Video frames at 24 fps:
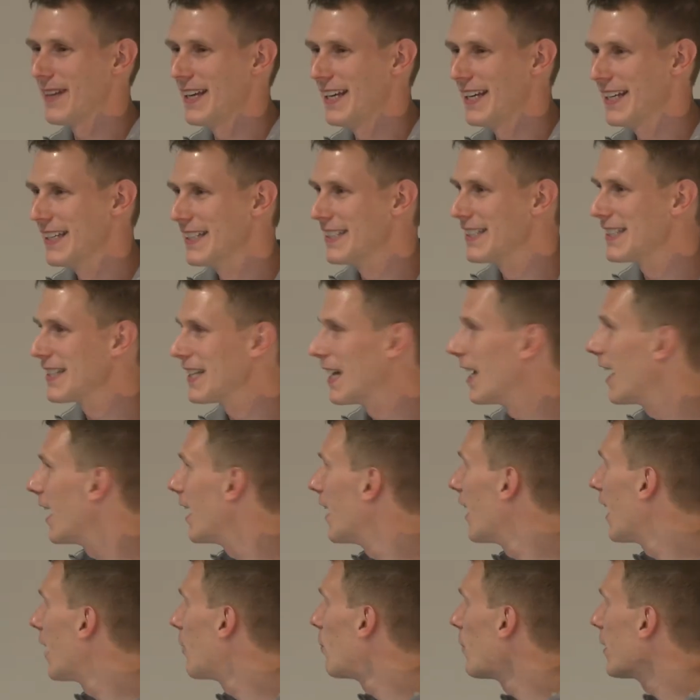and
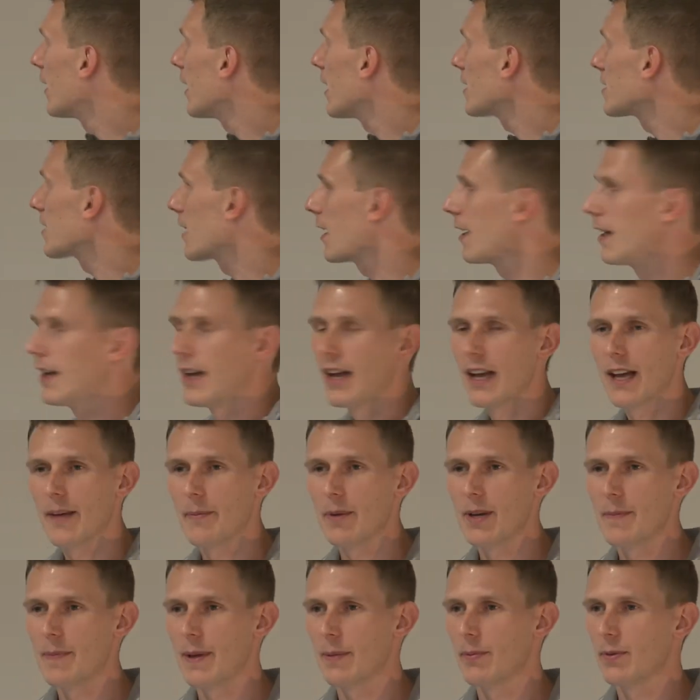I wanted to ask how
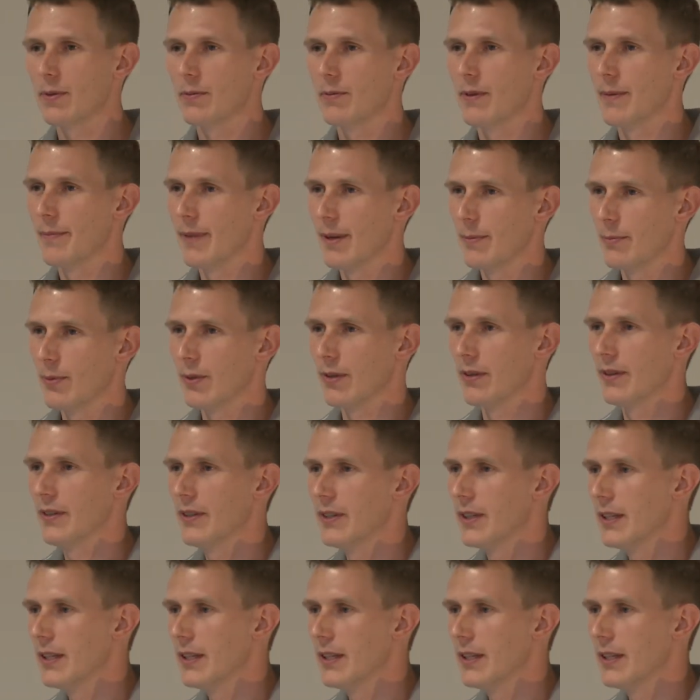many people remember